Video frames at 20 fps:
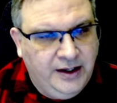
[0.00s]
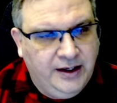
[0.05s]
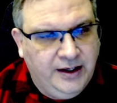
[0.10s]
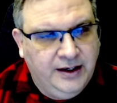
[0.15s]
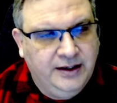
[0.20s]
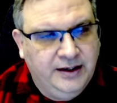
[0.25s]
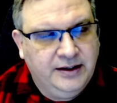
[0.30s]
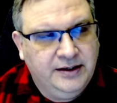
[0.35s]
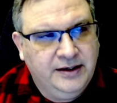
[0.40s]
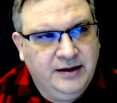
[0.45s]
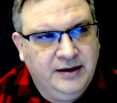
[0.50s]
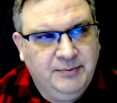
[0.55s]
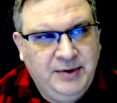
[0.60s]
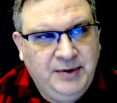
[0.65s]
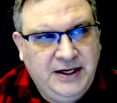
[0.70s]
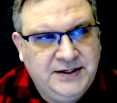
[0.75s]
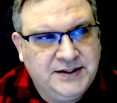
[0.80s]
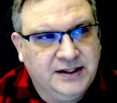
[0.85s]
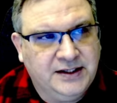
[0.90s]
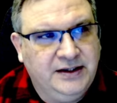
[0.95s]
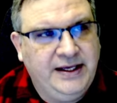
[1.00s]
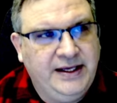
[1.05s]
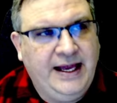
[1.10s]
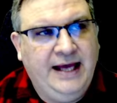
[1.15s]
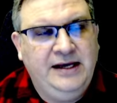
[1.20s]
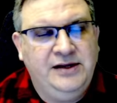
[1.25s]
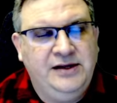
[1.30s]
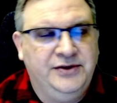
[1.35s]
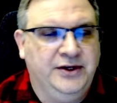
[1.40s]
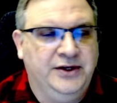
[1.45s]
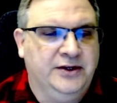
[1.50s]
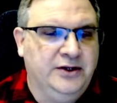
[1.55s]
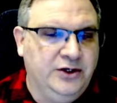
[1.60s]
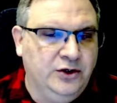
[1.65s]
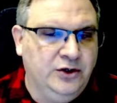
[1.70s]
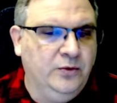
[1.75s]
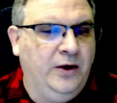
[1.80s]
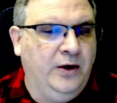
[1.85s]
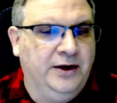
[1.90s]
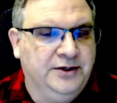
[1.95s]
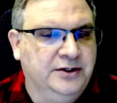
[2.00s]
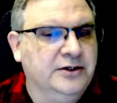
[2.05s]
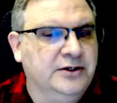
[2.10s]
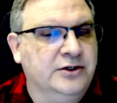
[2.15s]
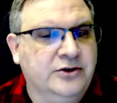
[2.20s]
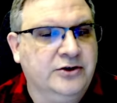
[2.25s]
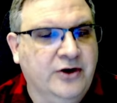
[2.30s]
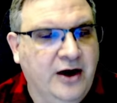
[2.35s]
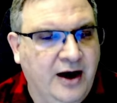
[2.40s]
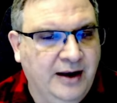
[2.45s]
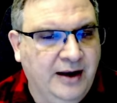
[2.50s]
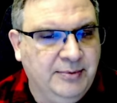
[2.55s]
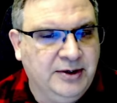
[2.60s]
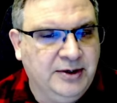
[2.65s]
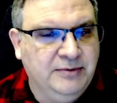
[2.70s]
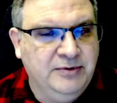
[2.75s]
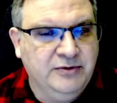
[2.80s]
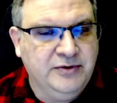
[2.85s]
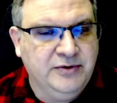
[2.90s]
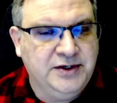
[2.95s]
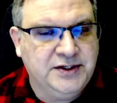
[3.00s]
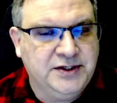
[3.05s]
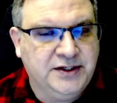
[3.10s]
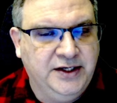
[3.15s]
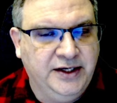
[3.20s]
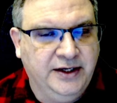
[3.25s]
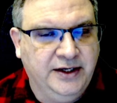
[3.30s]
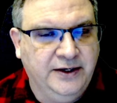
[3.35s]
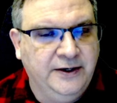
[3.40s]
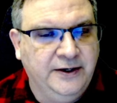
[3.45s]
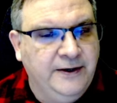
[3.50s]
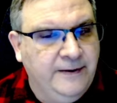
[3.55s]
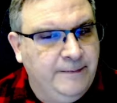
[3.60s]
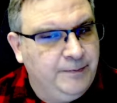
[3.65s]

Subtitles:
And basically anything that you want to describe can be reskinned